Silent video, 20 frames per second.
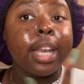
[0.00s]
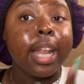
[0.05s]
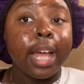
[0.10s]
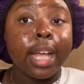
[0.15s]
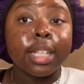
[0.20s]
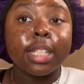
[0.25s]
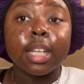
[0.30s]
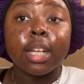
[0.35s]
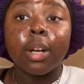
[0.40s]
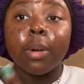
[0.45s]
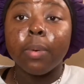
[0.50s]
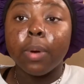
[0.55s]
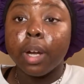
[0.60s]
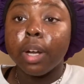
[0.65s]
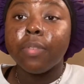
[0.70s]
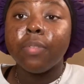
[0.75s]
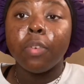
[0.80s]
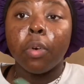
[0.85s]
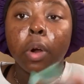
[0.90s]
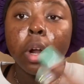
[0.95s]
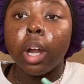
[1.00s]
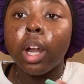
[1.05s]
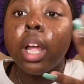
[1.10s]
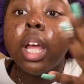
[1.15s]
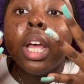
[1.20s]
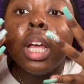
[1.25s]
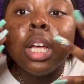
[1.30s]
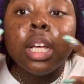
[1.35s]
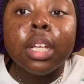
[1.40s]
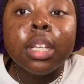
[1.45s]
That's going to work for
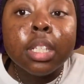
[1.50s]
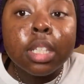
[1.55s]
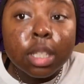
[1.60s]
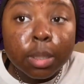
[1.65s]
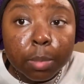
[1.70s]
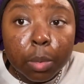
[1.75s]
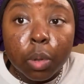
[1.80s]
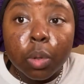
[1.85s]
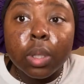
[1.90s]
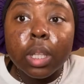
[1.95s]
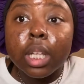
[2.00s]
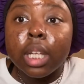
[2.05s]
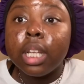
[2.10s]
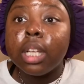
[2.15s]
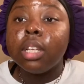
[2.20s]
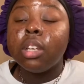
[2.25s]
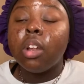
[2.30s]
smoothing,